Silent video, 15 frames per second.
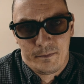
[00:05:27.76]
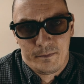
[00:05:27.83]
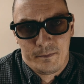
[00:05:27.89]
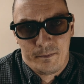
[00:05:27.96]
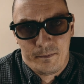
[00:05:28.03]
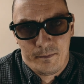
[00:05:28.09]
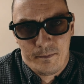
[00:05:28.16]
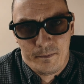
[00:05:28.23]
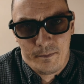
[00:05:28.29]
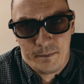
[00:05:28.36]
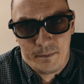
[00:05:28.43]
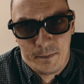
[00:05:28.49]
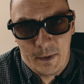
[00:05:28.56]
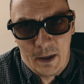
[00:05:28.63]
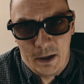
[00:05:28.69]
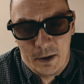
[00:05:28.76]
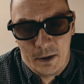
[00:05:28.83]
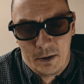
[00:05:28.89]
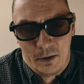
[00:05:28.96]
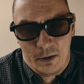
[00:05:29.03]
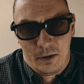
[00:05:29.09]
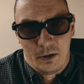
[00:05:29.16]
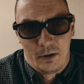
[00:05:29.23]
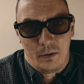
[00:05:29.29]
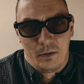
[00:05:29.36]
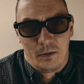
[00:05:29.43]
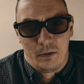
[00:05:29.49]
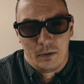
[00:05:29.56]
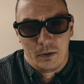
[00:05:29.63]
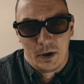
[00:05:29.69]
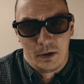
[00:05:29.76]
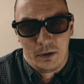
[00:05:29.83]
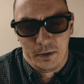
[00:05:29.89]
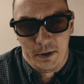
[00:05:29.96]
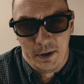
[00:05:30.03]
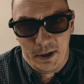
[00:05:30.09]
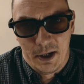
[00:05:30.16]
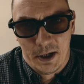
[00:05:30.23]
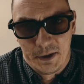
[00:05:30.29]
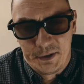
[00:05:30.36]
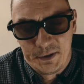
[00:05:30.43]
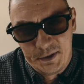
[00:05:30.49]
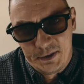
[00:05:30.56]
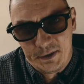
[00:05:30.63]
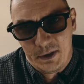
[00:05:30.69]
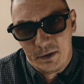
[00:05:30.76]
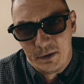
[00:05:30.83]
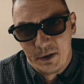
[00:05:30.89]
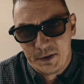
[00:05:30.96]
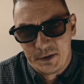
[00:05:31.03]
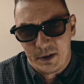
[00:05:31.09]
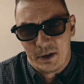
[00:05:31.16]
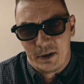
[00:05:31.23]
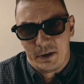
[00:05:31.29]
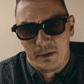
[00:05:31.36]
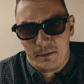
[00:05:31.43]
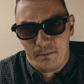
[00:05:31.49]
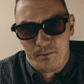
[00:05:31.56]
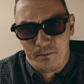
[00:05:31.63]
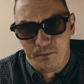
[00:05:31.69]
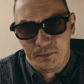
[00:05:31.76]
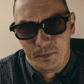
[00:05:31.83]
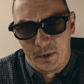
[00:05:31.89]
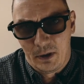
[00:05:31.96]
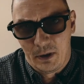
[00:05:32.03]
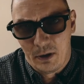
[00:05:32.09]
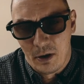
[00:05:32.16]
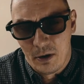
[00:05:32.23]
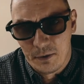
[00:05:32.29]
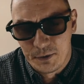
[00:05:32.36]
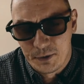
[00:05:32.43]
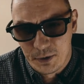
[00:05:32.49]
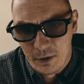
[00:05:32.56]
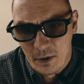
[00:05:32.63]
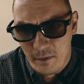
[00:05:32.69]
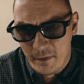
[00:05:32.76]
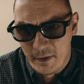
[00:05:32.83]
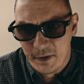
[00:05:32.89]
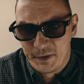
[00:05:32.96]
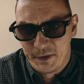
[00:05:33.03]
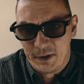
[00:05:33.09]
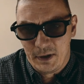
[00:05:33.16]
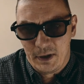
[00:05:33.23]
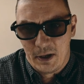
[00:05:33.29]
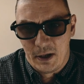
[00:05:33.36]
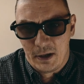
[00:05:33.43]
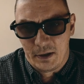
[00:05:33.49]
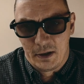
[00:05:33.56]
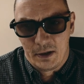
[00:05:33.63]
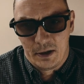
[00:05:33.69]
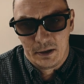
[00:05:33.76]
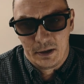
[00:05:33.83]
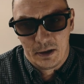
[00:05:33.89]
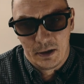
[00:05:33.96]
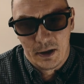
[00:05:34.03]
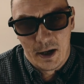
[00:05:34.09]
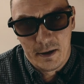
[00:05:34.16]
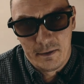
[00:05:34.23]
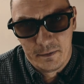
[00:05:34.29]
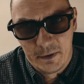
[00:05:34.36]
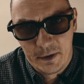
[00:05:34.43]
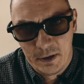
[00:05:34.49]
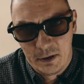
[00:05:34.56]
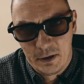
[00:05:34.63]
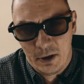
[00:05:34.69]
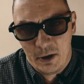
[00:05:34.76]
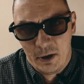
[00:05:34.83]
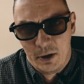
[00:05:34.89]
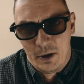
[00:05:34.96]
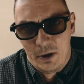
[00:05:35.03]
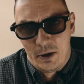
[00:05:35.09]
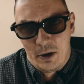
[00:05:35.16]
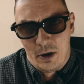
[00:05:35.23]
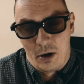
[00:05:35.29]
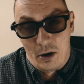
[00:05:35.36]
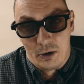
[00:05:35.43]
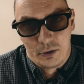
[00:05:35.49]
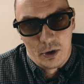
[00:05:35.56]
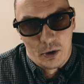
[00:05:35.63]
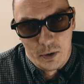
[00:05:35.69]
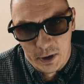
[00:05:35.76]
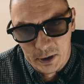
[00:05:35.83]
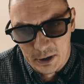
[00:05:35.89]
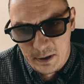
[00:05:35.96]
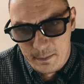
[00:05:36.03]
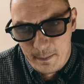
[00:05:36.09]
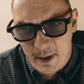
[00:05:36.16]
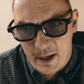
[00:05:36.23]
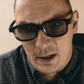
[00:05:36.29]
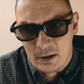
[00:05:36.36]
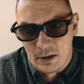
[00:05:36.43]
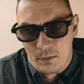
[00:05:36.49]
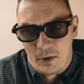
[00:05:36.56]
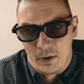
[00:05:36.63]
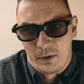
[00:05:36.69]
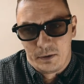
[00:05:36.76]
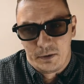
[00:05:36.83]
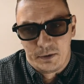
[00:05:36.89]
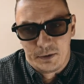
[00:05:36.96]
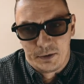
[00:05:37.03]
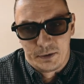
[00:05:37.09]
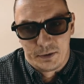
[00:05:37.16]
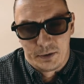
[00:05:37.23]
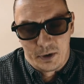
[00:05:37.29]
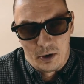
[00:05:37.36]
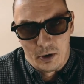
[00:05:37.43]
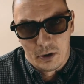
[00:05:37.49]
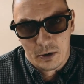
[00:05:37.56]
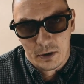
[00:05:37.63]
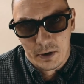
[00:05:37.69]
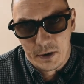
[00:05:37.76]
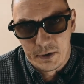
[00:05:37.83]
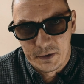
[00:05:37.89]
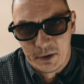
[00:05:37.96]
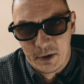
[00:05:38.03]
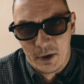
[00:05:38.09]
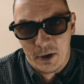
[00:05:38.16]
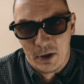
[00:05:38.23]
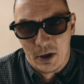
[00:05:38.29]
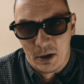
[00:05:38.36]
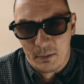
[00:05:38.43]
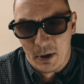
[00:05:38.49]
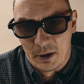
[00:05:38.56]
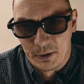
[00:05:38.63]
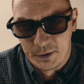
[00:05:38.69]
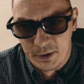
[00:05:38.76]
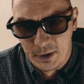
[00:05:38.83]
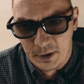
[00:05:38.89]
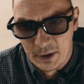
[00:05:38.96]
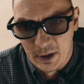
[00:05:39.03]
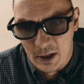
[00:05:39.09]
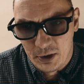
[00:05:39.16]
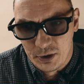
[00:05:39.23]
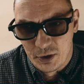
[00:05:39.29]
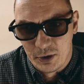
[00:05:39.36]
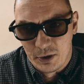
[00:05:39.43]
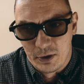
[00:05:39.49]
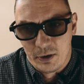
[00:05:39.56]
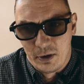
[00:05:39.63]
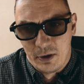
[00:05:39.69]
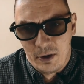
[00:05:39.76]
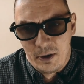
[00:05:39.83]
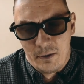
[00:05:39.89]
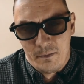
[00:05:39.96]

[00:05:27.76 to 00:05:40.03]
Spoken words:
methodology? Oh, well, yes, there is a controversy and a lively ongoing debate among scholars about the nature